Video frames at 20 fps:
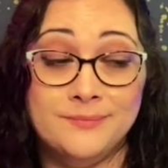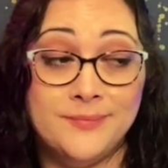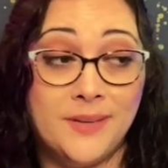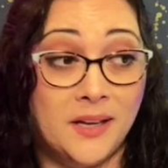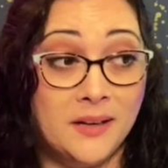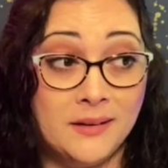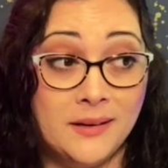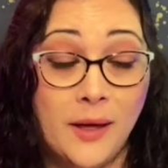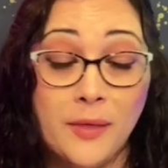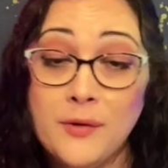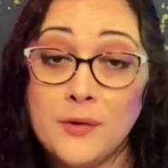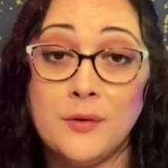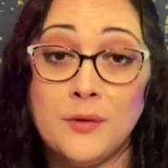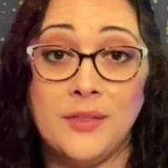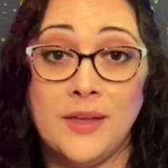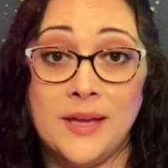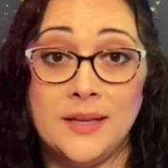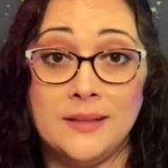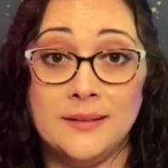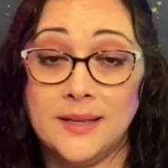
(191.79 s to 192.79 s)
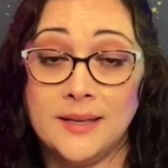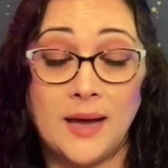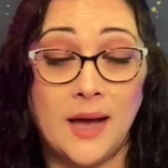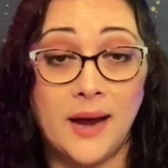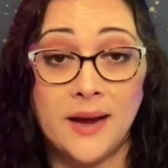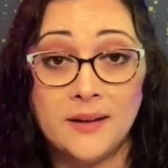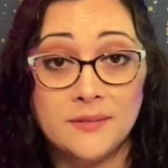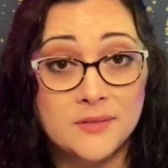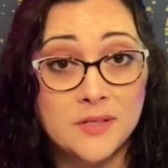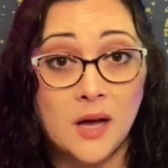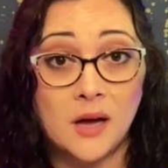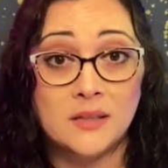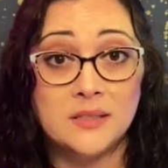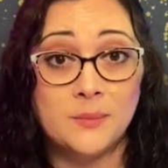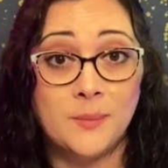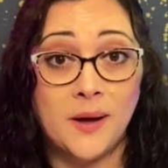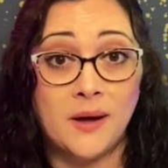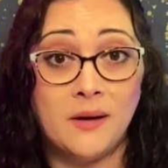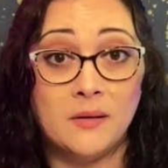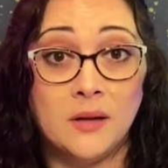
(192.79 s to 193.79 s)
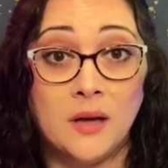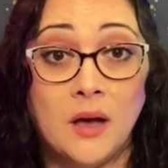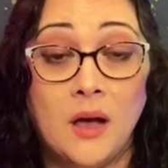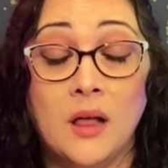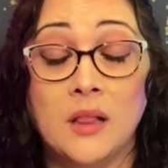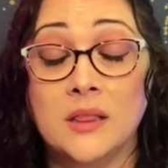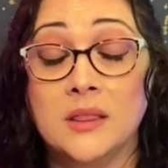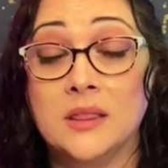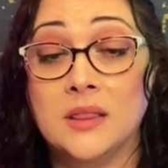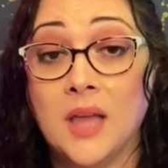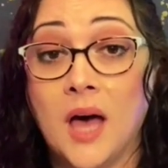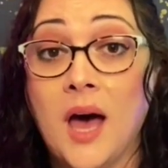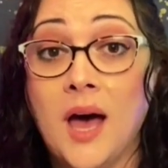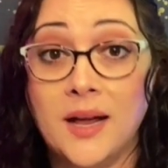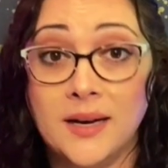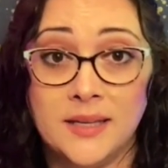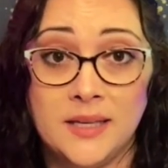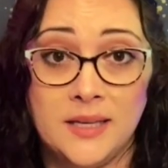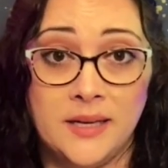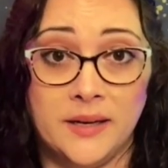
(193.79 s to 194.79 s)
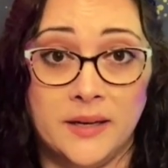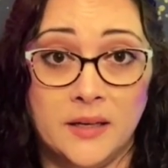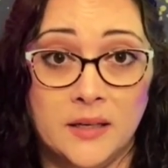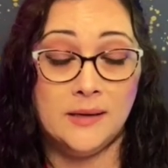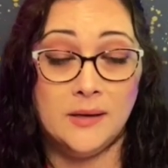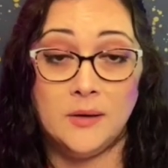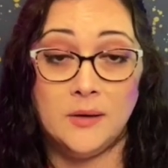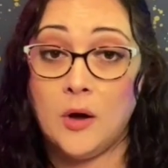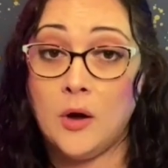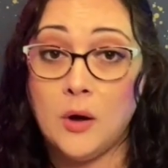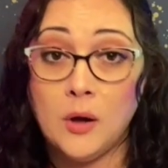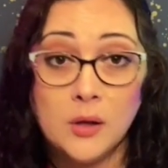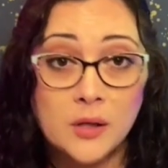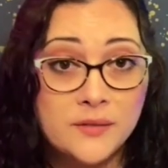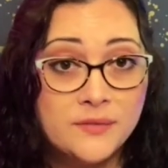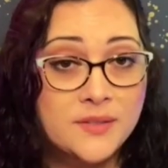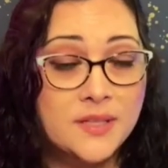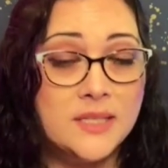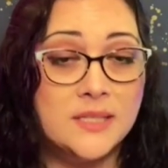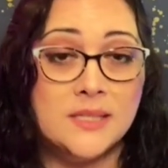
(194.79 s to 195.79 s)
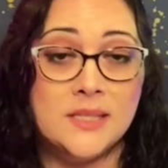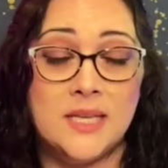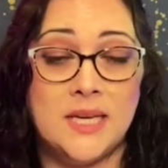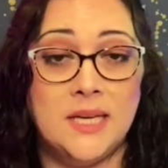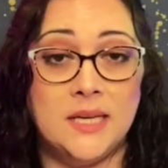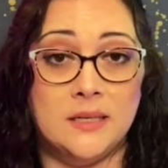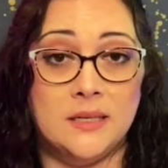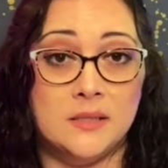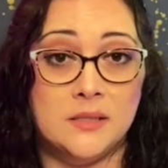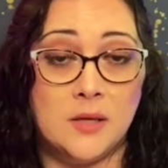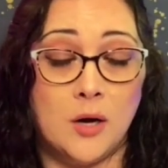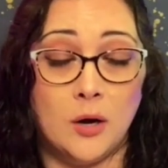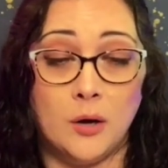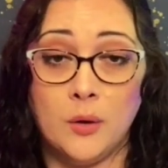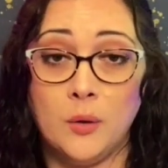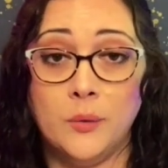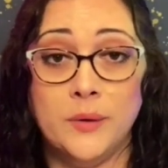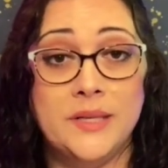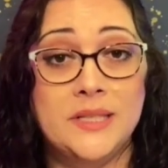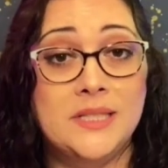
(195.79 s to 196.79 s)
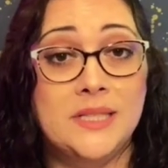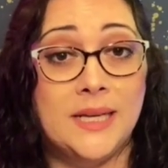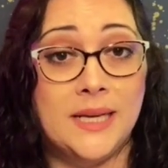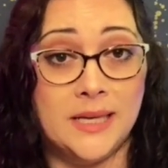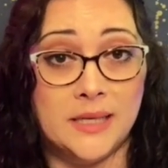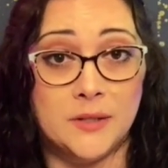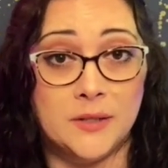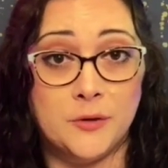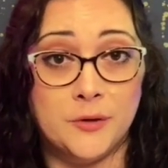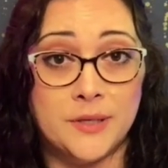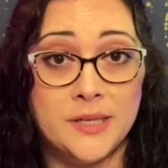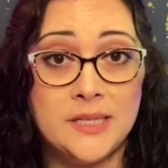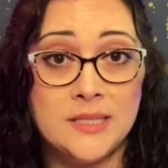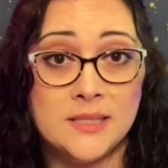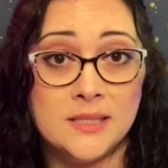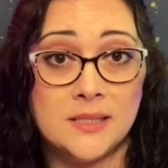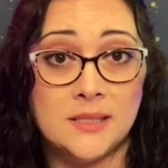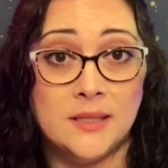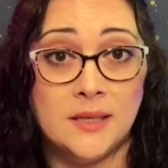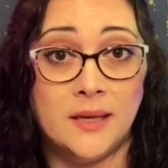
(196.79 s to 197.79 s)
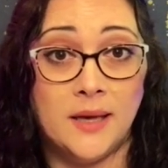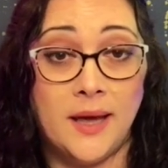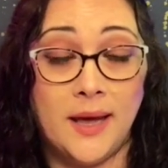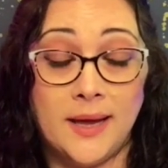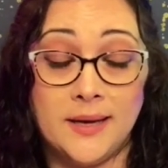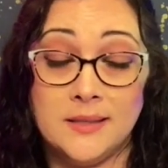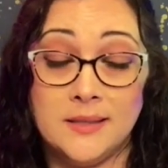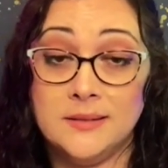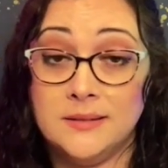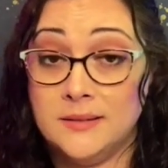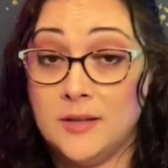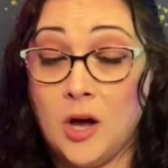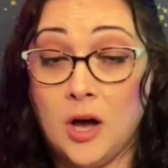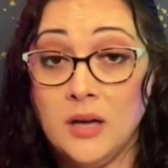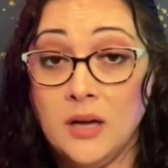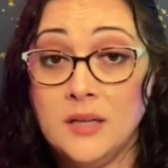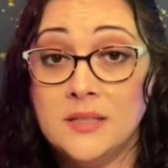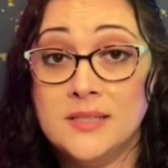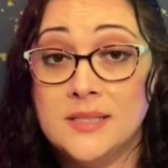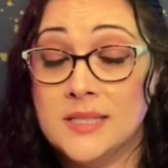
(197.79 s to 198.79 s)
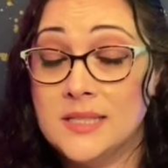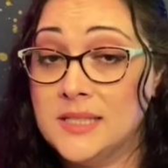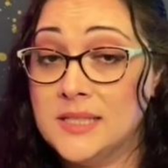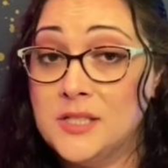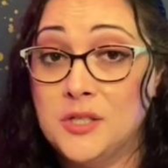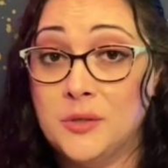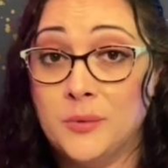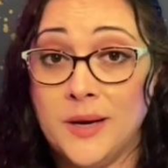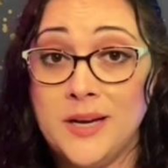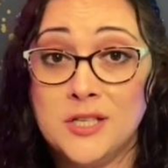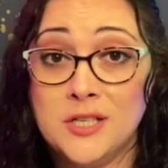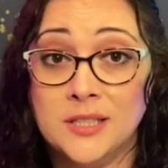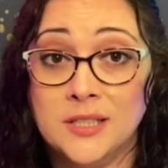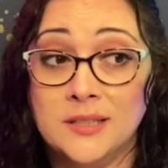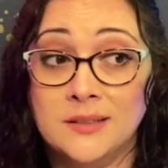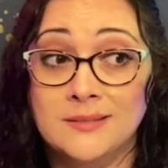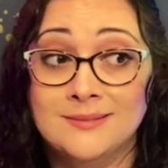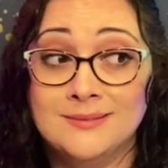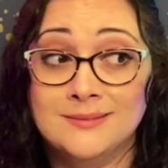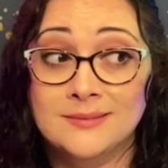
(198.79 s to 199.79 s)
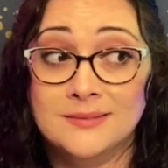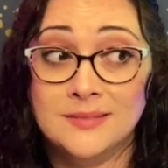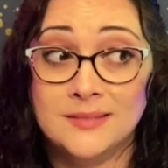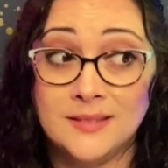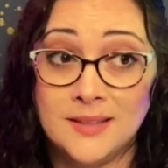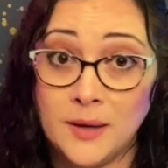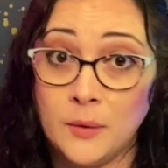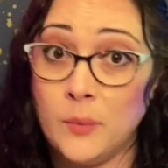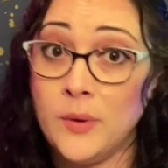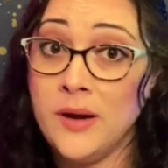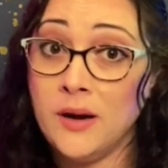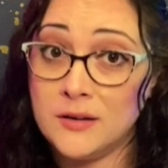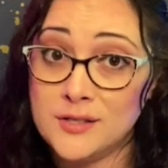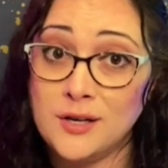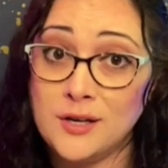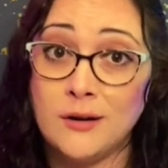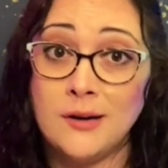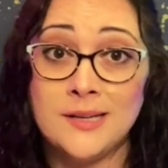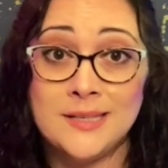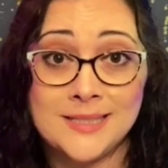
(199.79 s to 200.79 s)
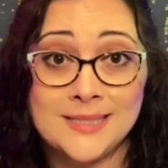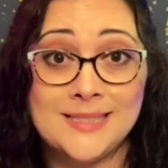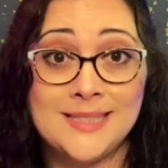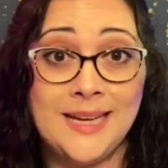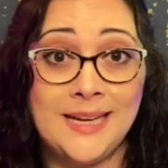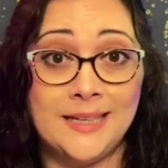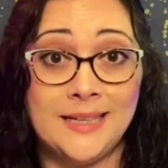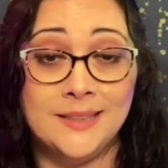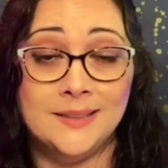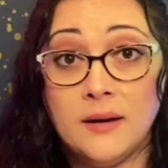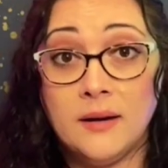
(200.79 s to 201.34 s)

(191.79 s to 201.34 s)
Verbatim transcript: Another thing that I have talked about a lot here. All of these things are going to increase and cause the situation that we are starting to see.